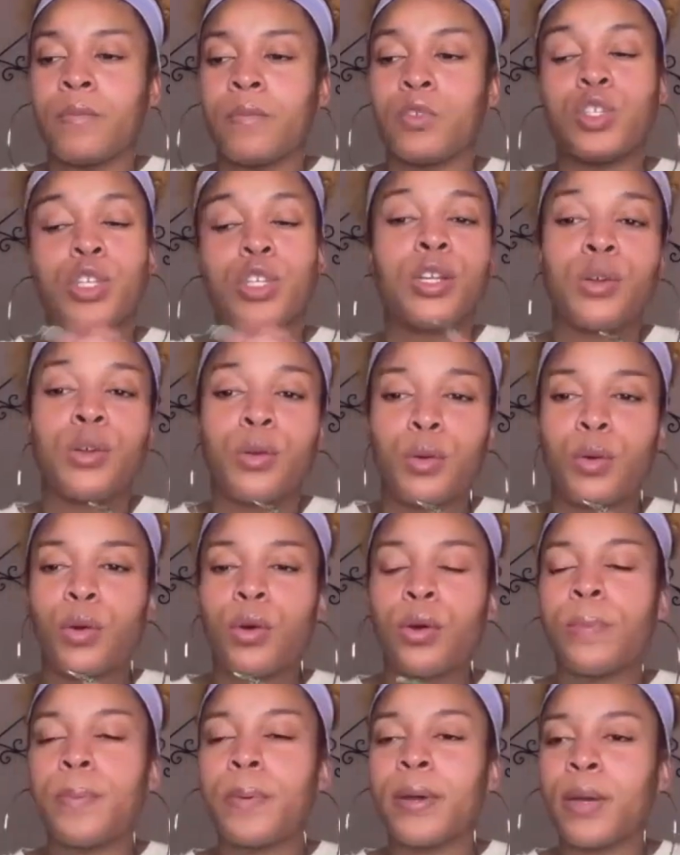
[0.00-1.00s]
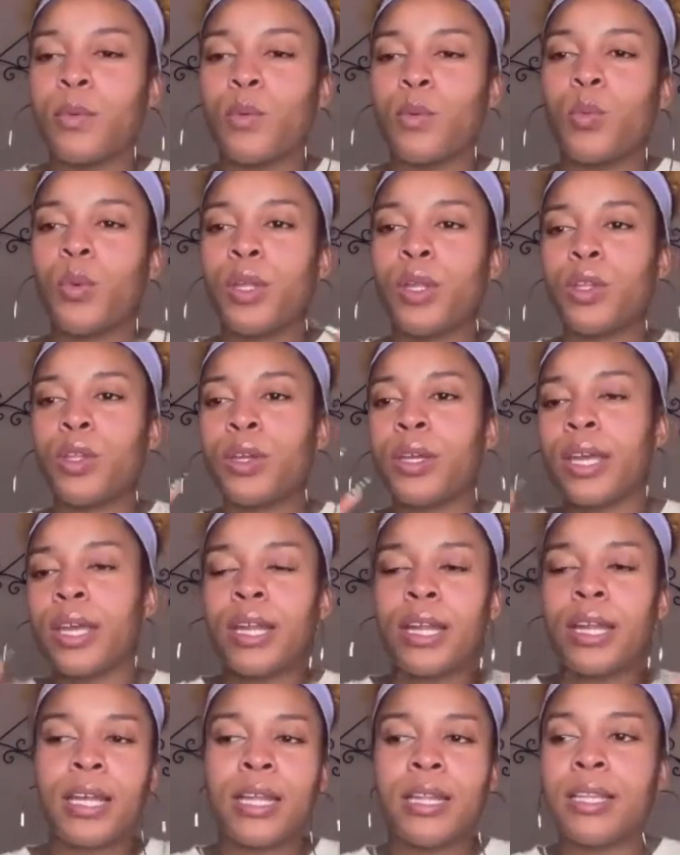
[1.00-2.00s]
general, but when we look at
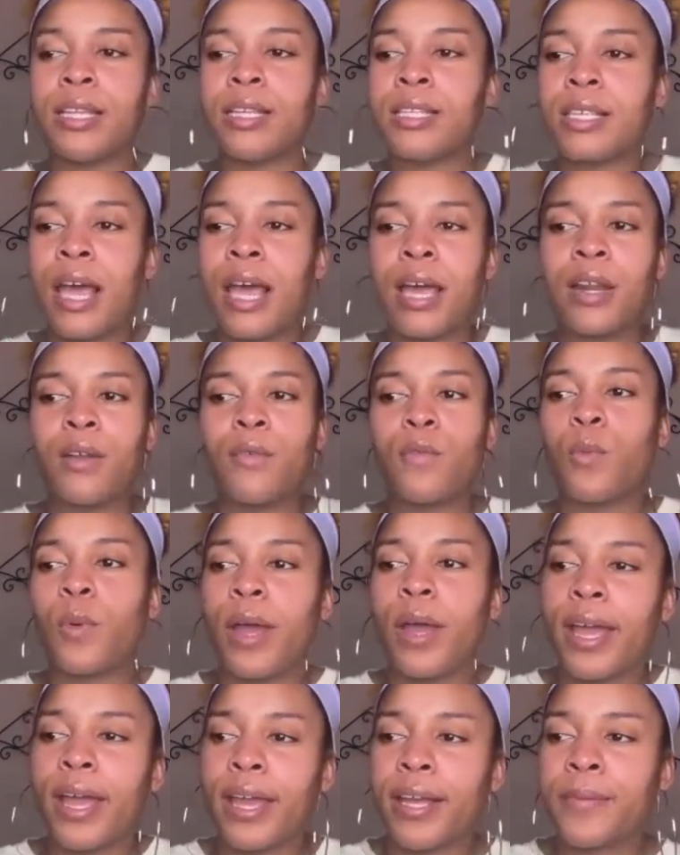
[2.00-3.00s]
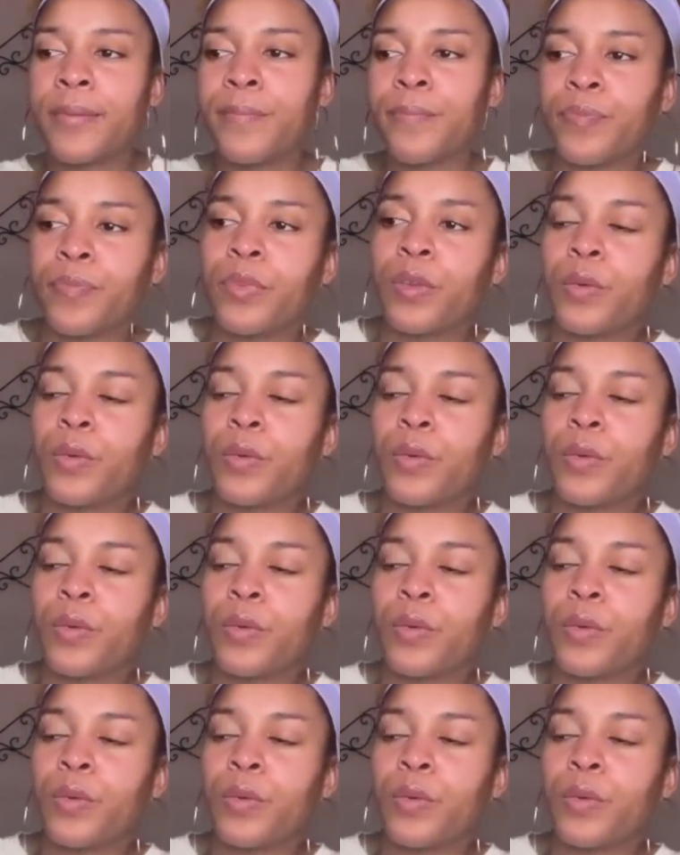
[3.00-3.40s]
it in this kind of way